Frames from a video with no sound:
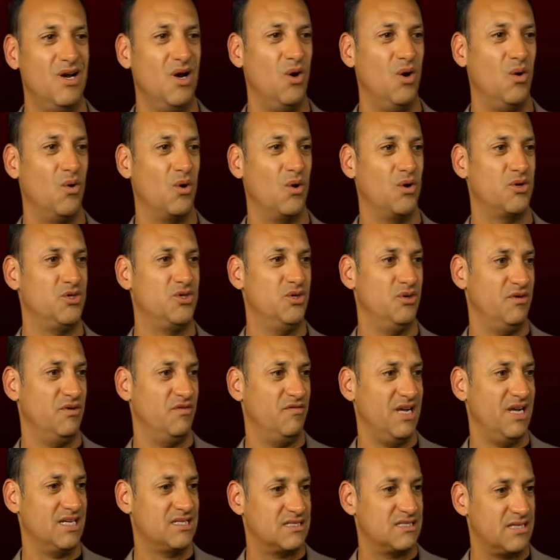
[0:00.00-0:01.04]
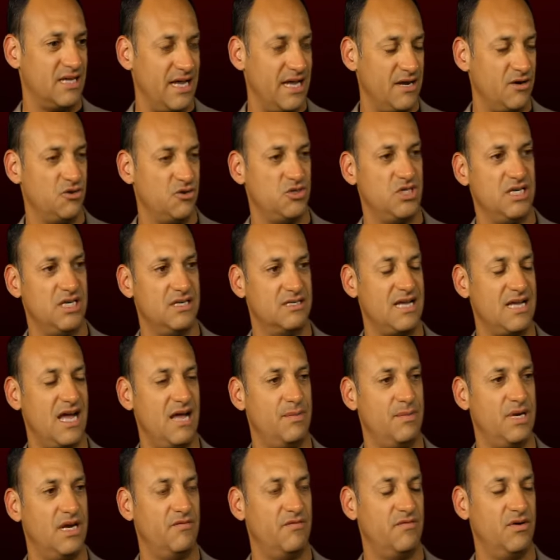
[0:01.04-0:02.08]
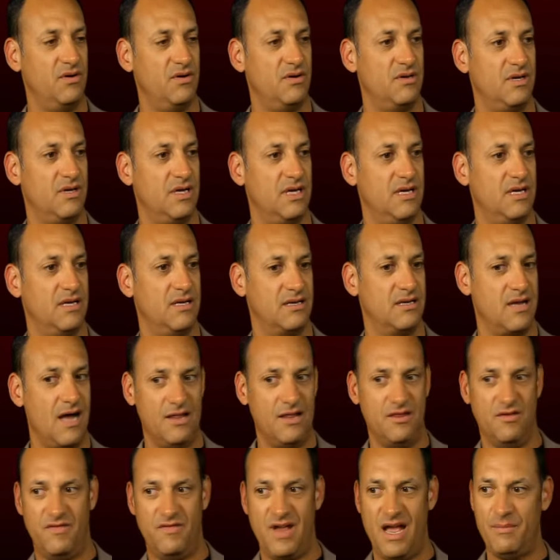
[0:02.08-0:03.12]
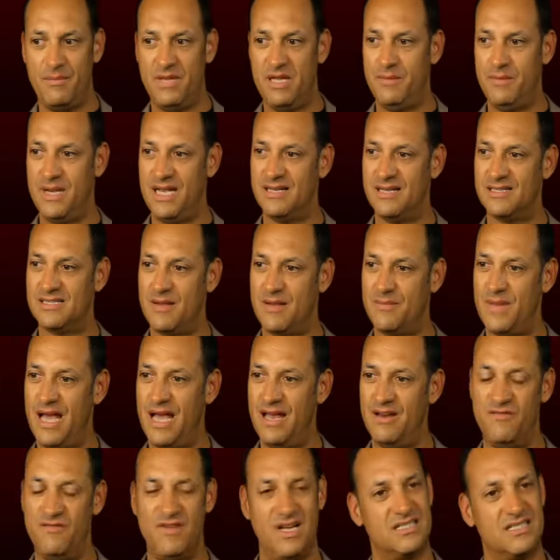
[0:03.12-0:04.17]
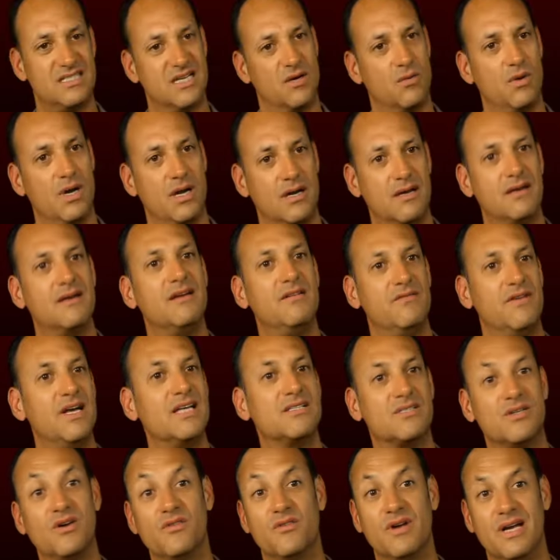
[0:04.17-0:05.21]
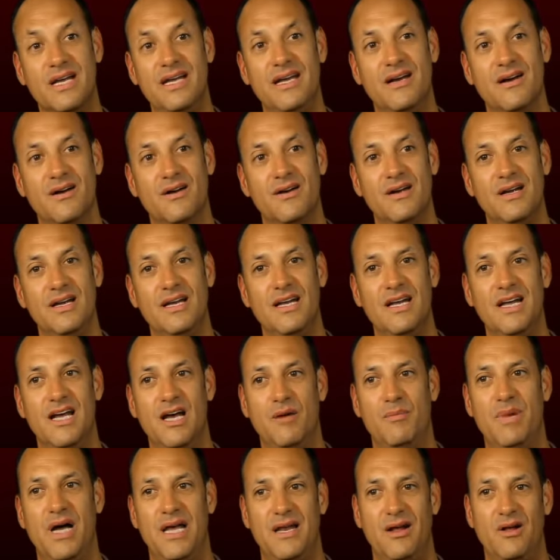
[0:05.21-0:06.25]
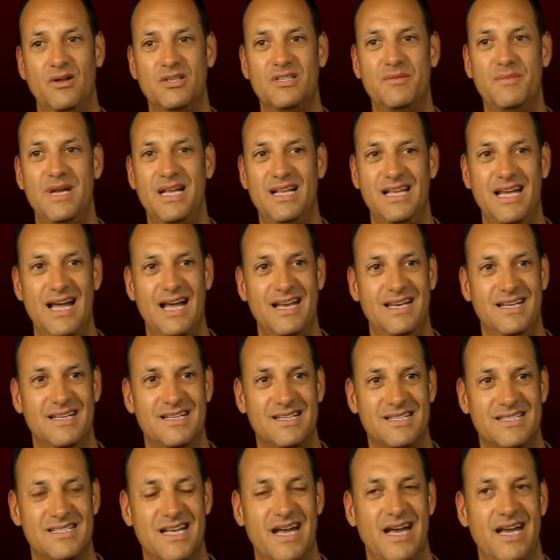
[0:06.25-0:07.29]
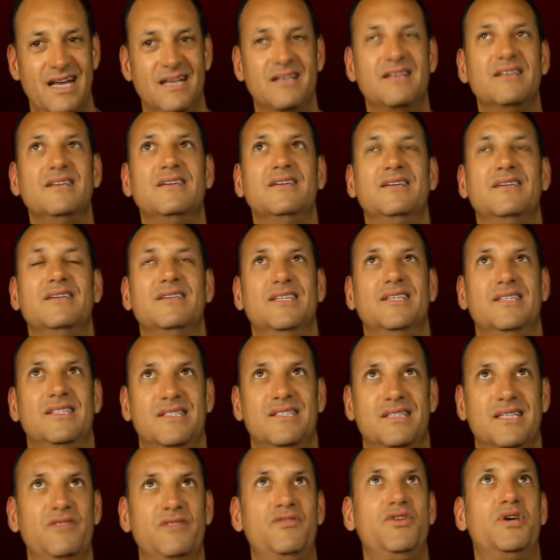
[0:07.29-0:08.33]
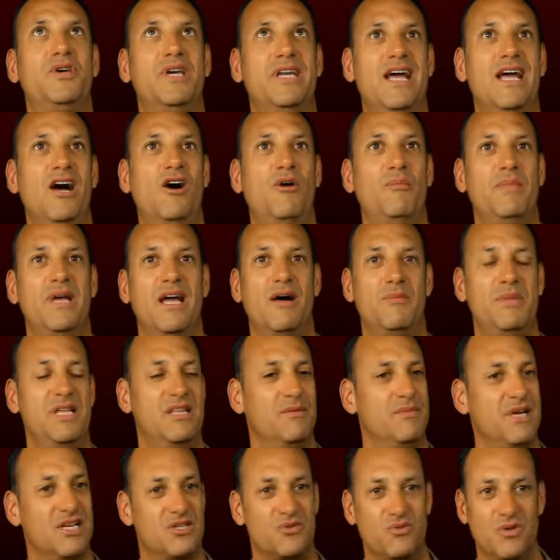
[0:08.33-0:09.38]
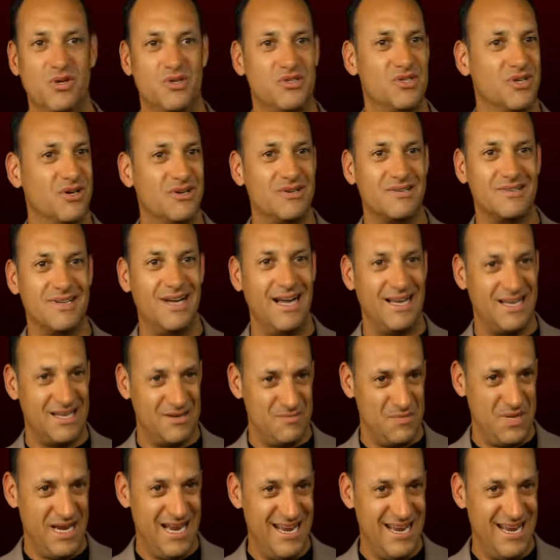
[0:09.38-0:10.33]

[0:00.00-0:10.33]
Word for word: Or to invest energy and time and effort in God and the family means I'm not investing what I could invest over here. But ultimately, I didn't say, if you can help me, I'll be the best realtor I can be.